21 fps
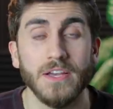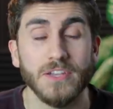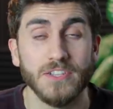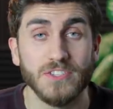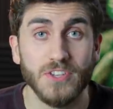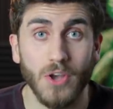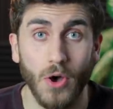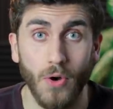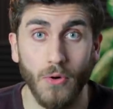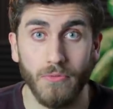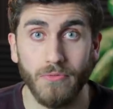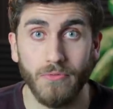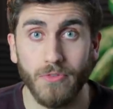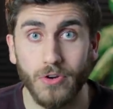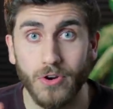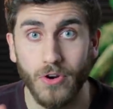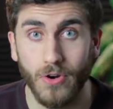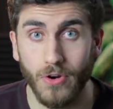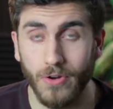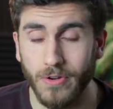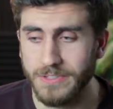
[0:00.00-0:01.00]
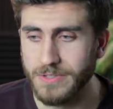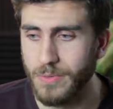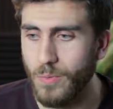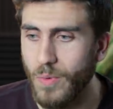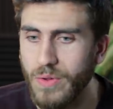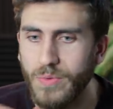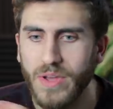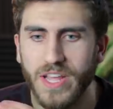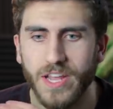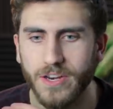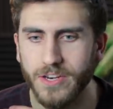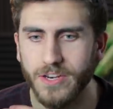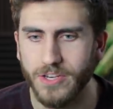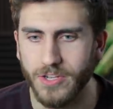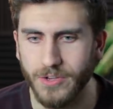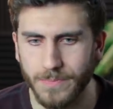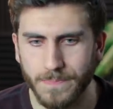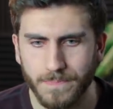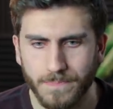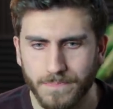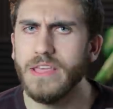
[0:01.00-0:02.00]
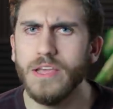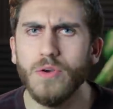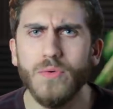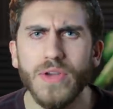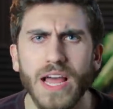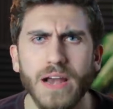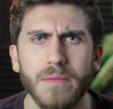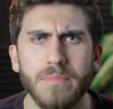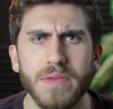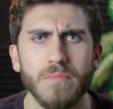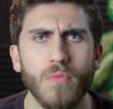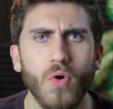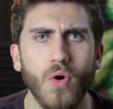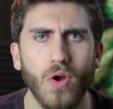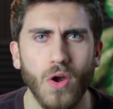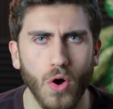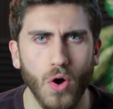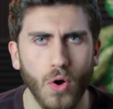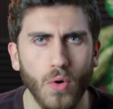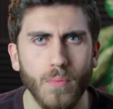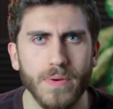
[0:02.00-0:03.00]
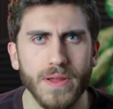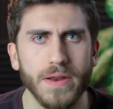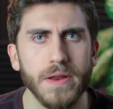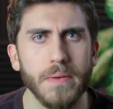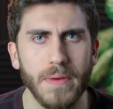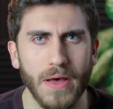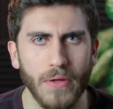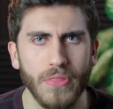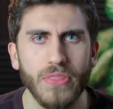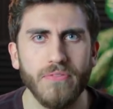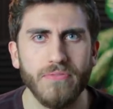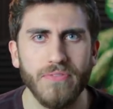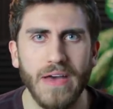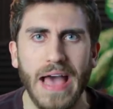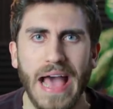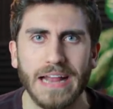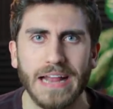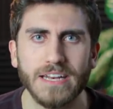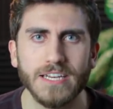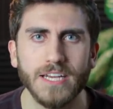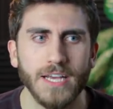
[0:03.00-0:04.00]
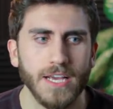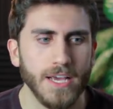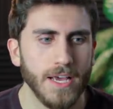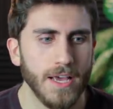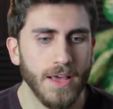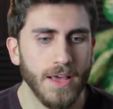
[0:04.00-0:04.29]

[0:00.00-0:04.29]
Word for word: So for girls, what are we going to do? I think we got to be more open about the fact